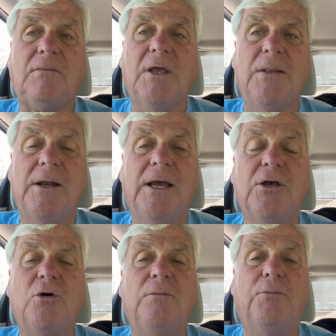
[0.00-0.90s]
And then I
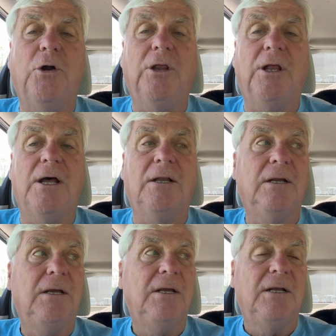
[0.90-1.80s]
go and put it on
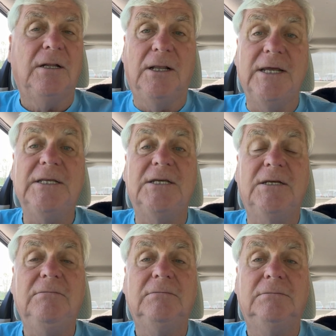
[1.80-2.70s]

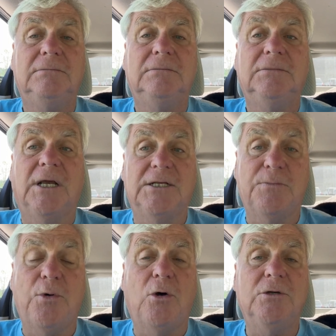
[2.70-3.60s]
LinkedIn as
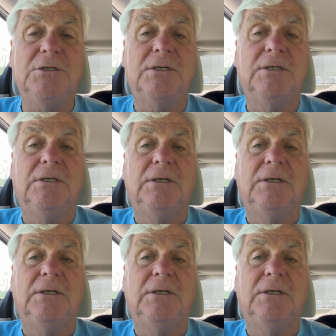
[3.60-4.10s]
a post.